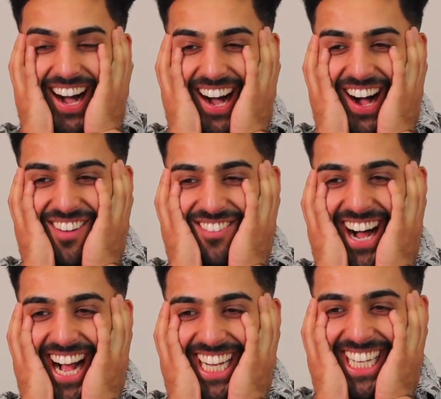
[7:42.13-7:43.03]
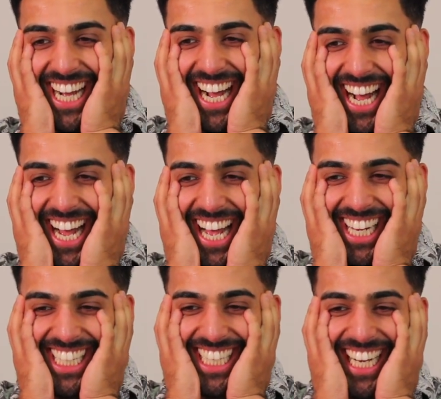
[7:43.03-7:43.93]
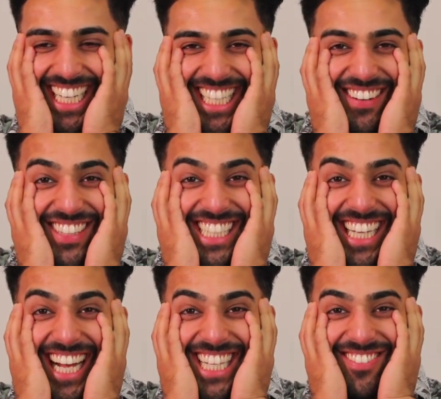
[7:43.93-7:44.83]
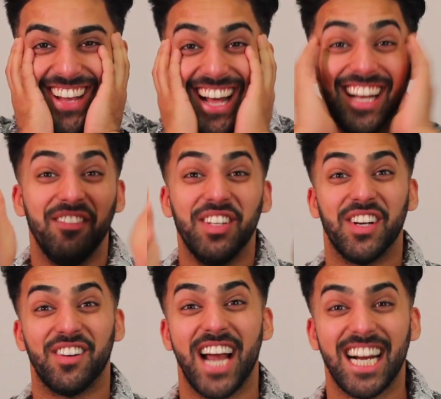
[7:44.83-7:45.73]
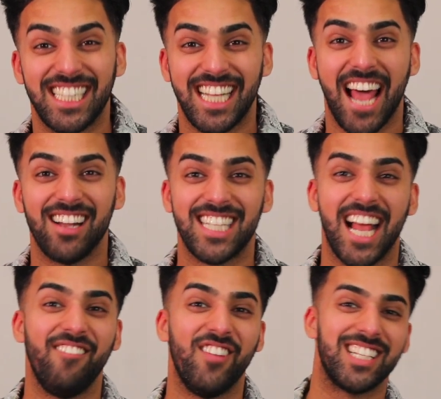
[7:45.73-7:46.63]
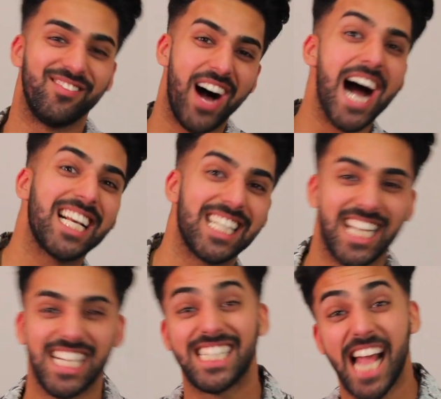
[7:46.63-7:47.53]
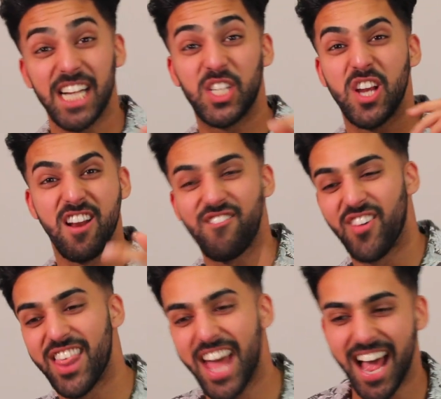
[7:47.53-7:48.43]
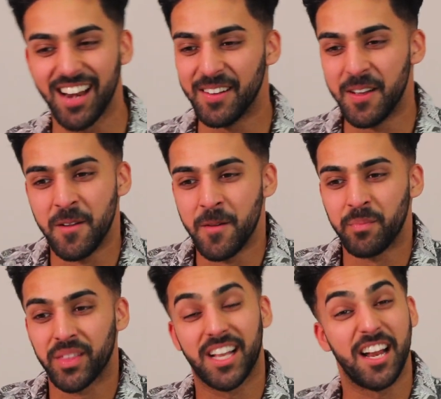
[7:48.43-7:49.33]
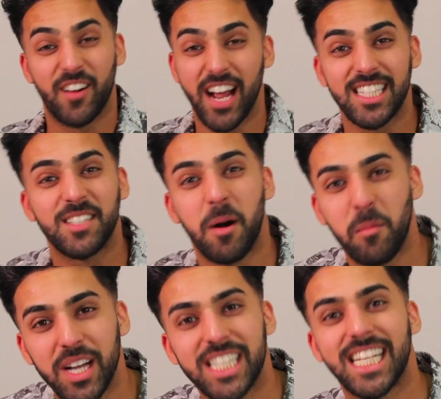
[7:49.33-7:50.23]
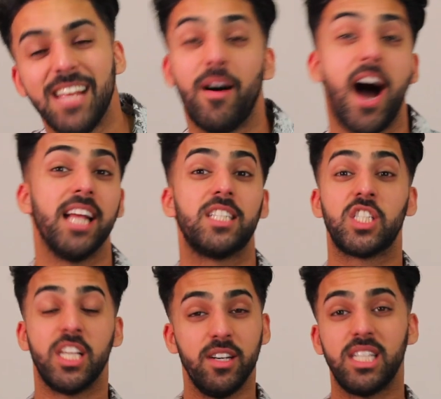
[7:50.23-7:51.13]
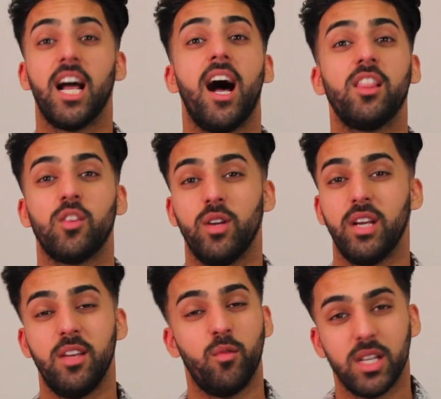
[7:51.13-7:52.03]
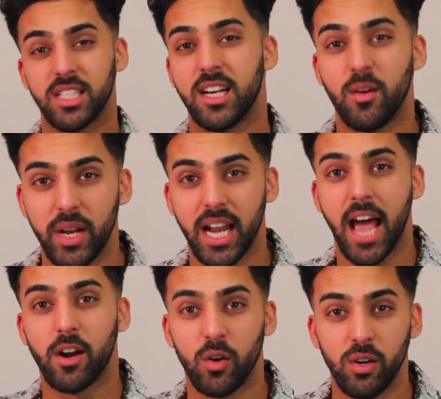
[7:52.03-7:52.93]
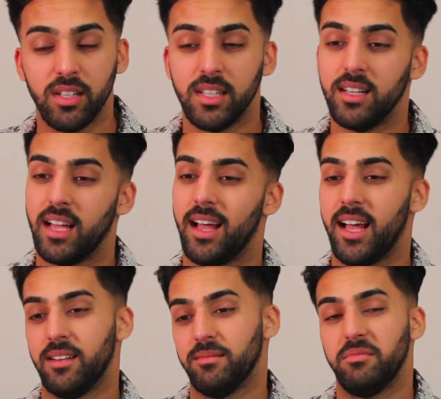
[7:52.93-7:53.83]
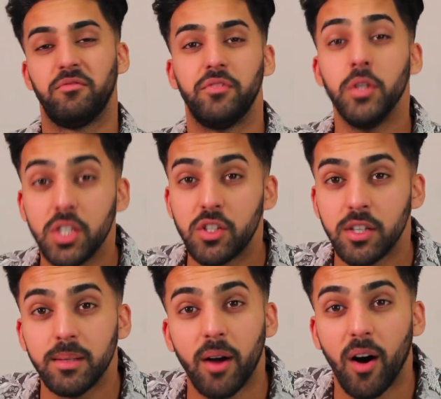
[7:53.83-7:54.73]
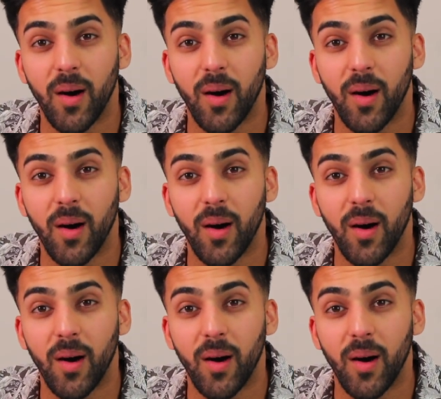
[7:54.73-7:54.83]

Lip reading: Oh my God, guys, that was nuts, man. I'm gonna be doing a reaction to Adam Silva vs Marcus, so stay tuned for that. Congrats to my boy Slim. I thought he wasn't gonna win at all. And FouseyTube,